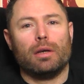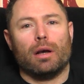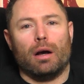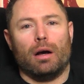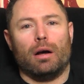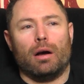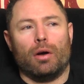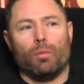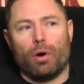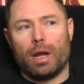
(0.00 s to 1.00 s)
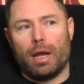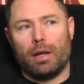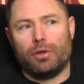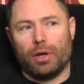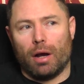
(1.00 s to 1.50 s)
On one
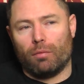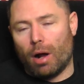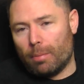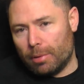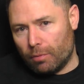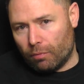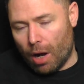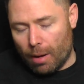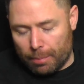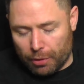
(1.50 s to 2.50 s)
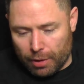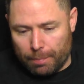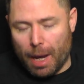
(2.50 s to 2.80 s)
hand, you got Robert